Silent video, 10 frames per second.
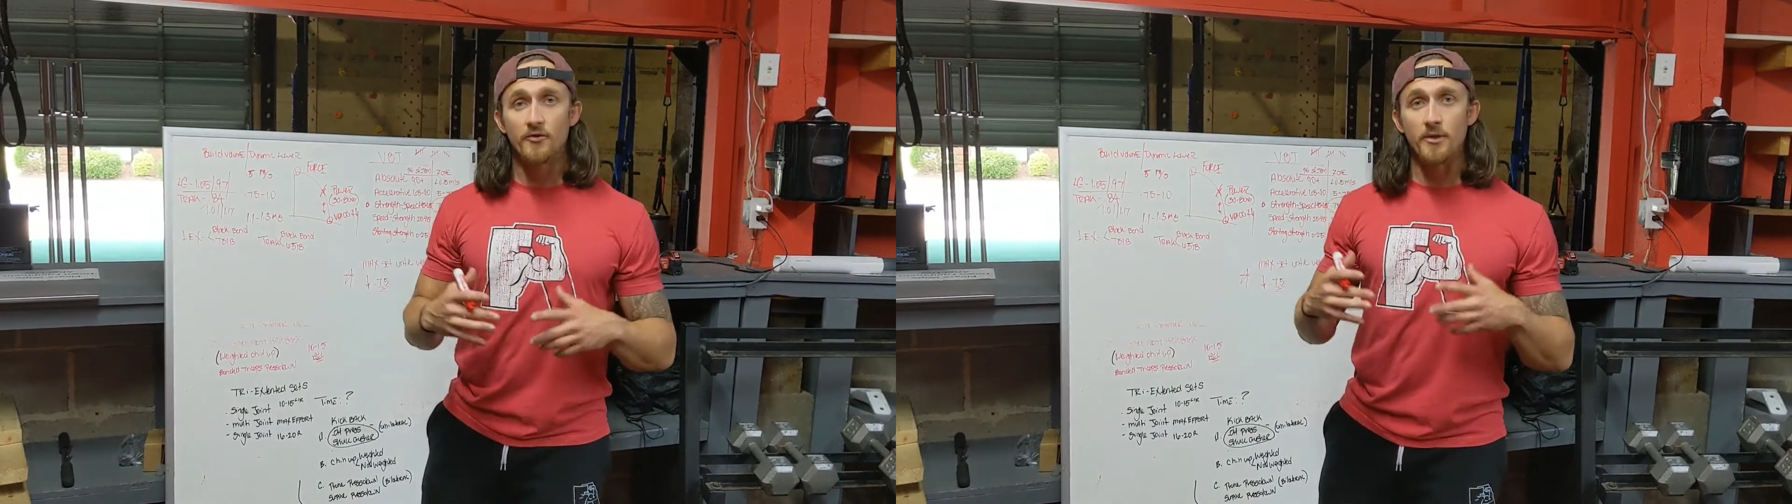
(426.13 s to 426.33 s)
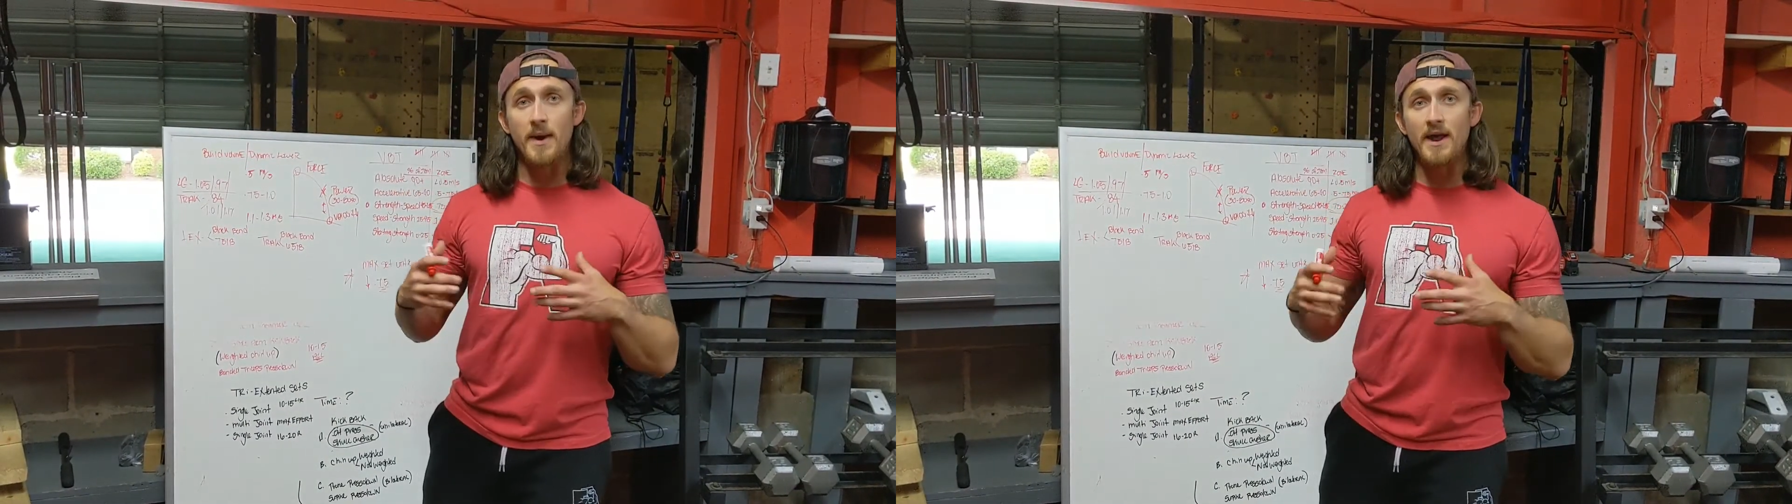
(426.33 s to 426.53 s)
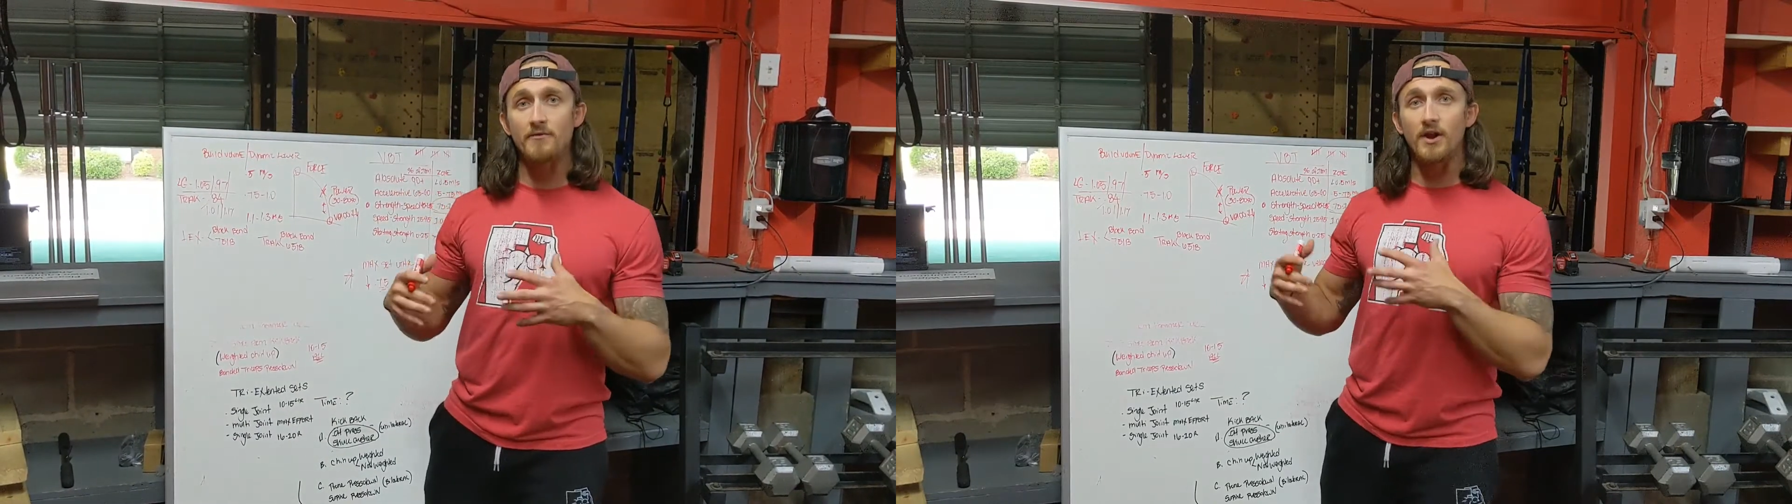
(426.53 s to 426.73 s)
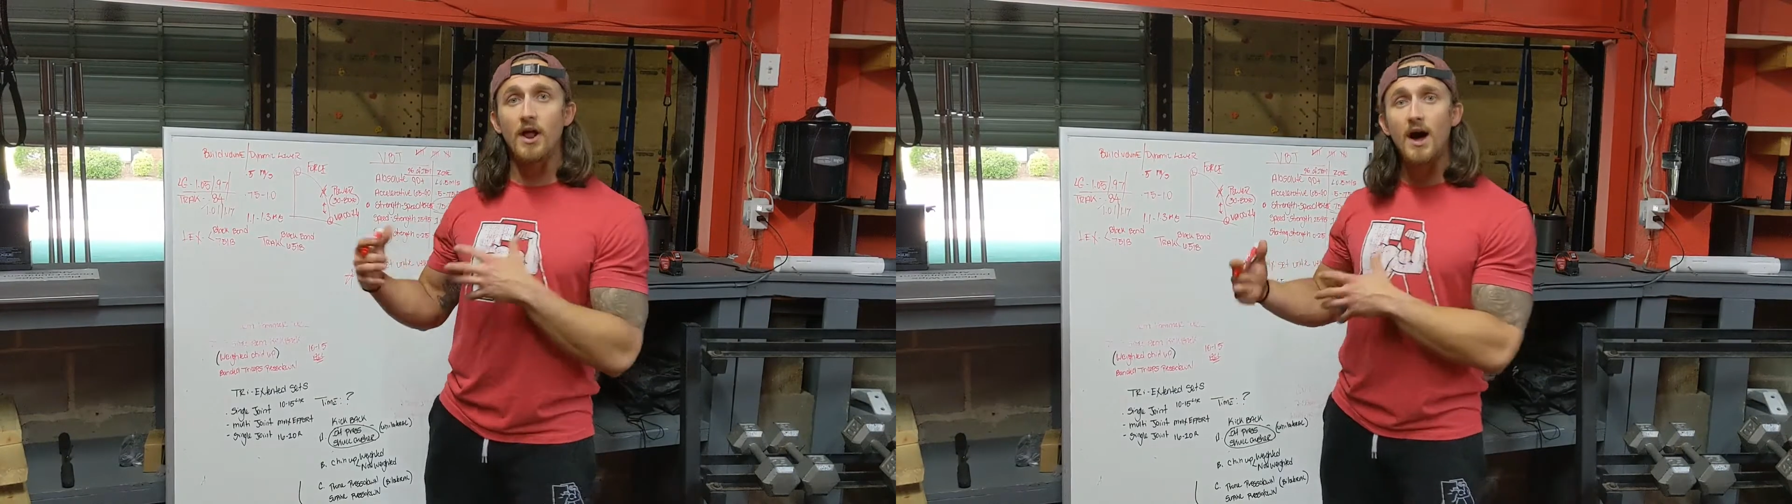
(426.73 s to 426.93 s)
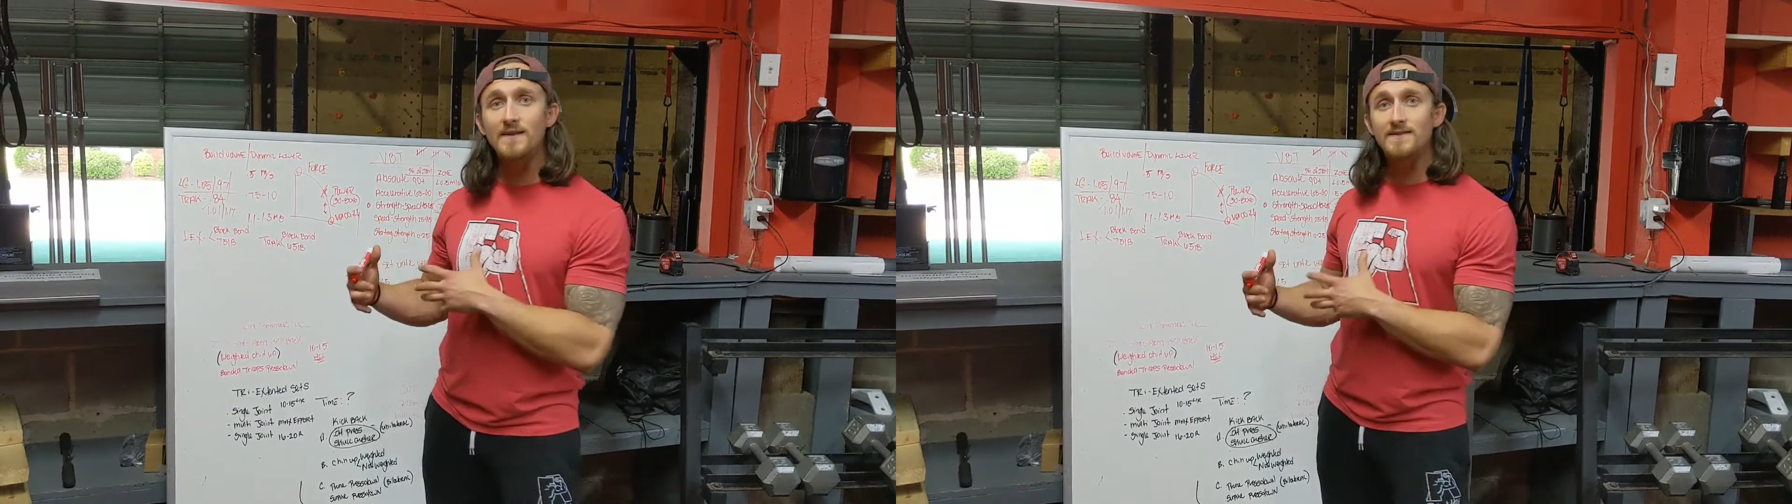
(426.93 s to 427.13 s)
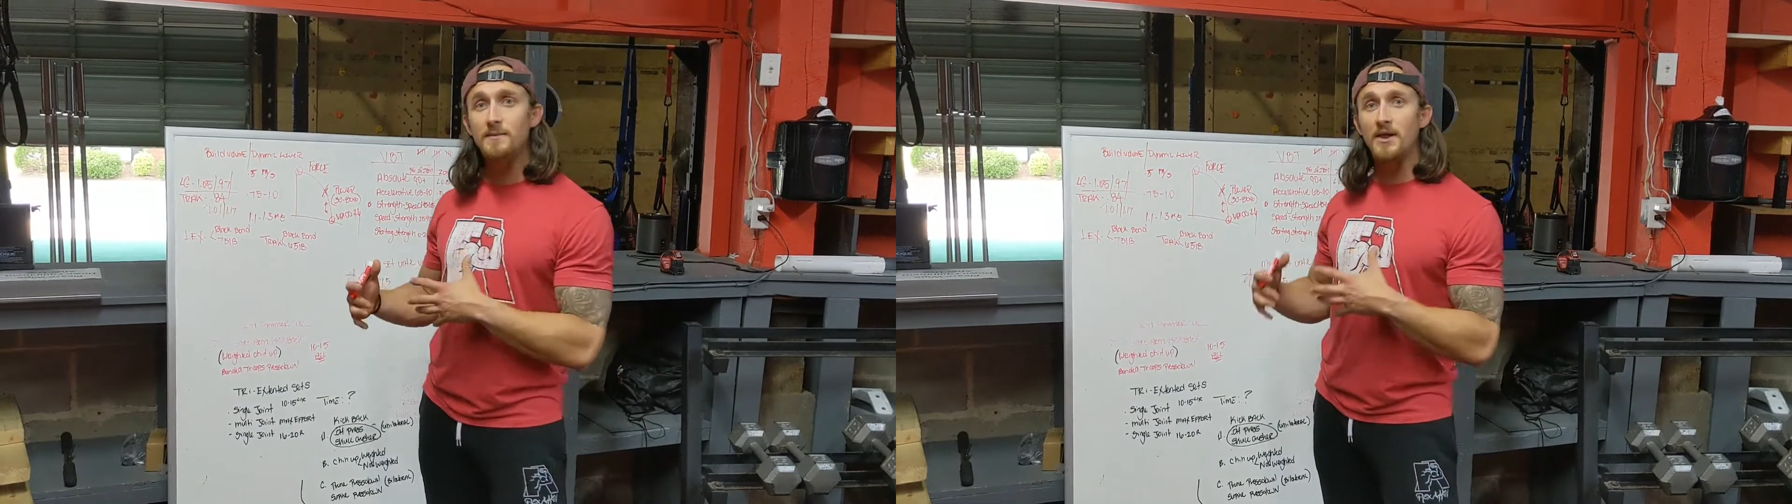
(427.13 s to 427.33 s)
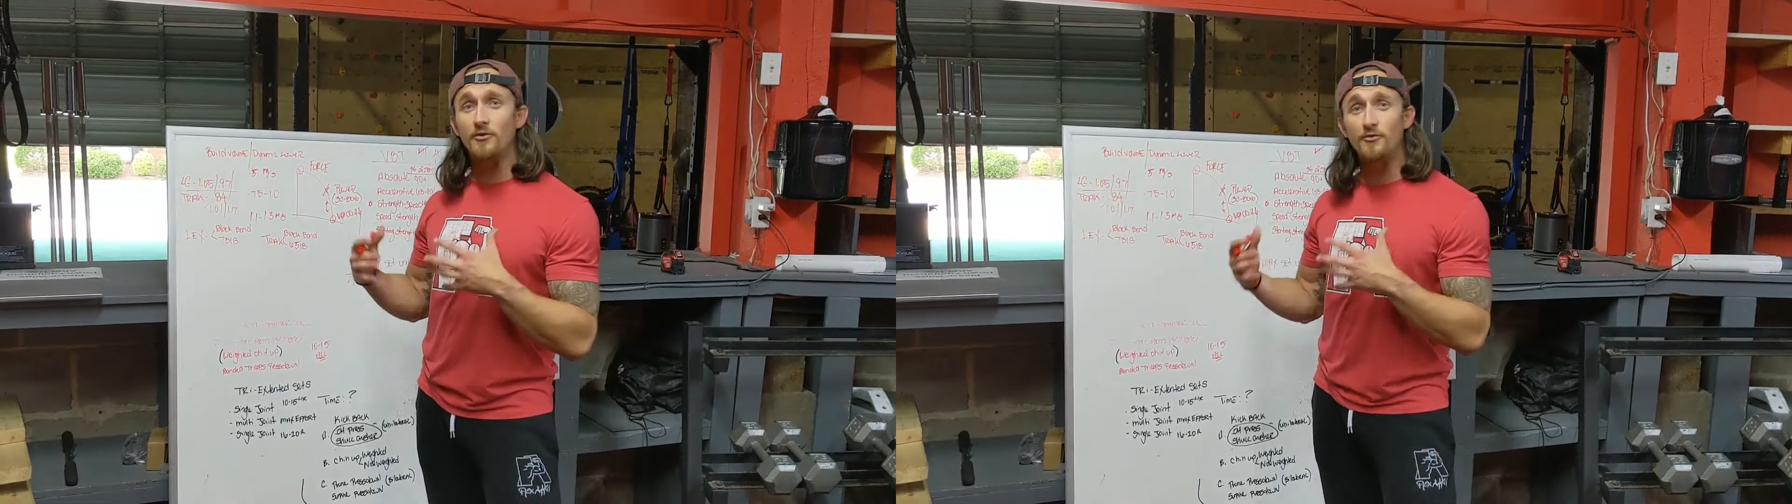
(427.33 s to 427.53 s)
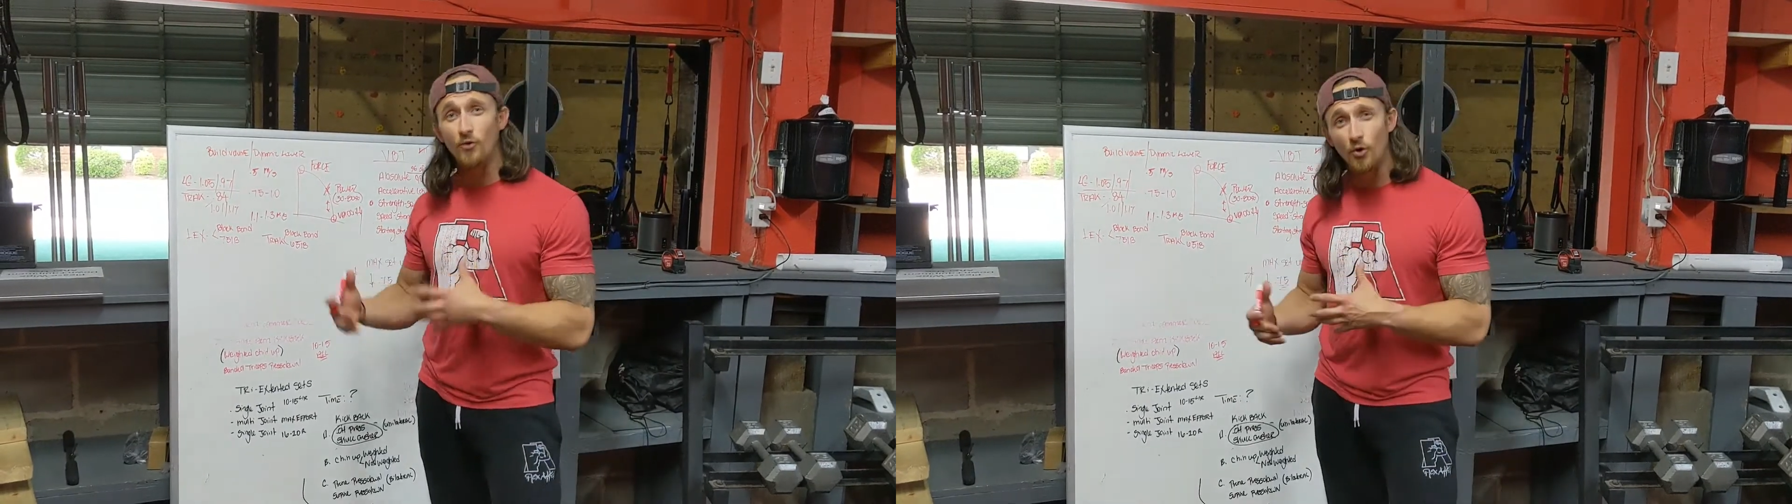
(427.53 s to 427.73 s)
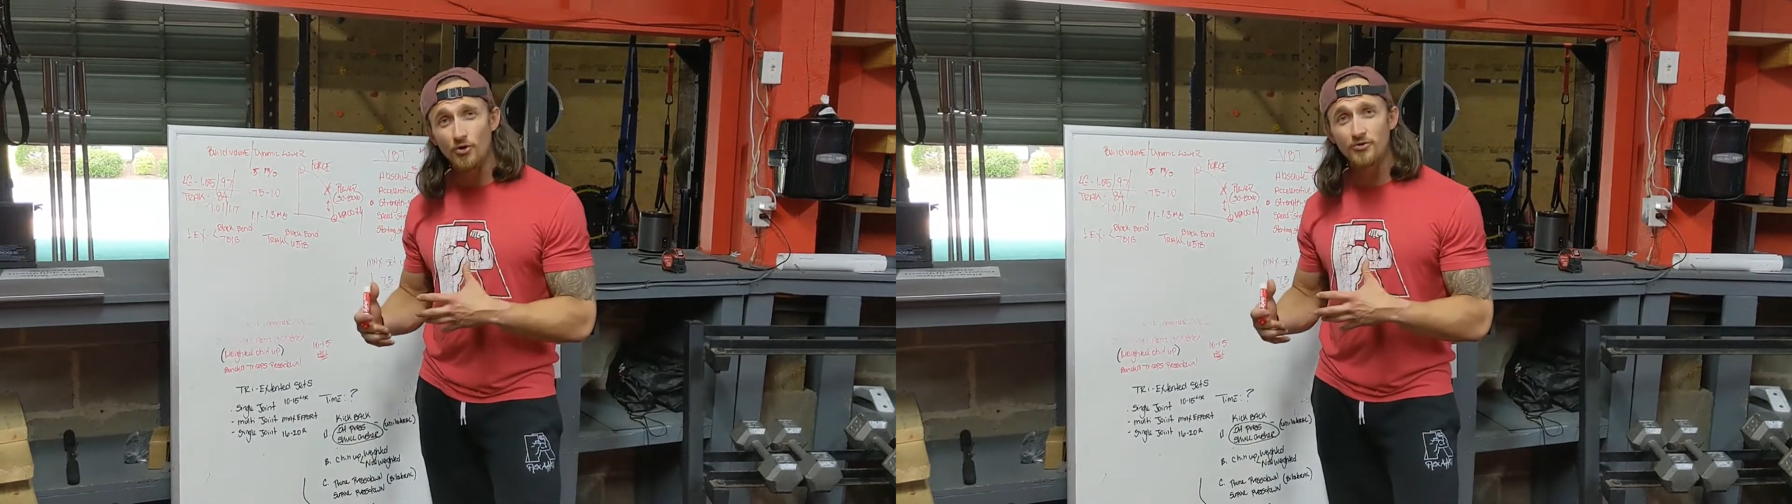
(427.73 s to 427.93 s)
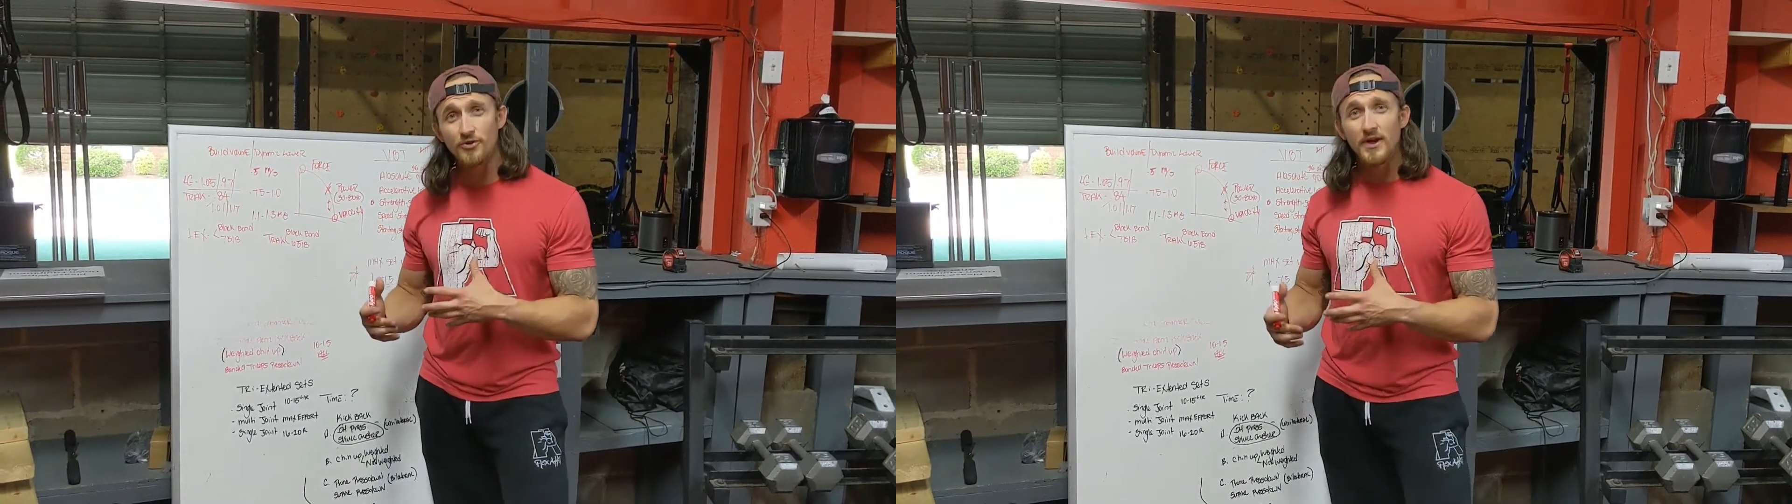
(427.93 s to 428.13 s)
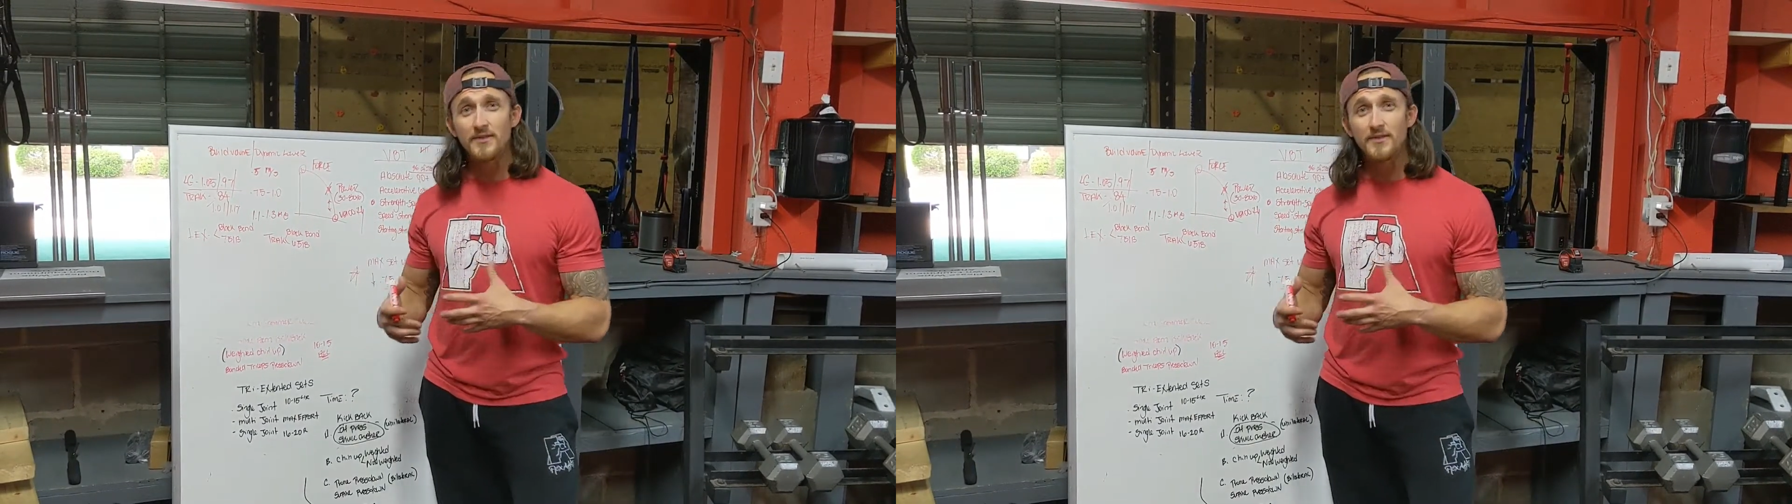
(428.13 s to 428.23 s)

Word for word: for the amount of velocity, amount of force,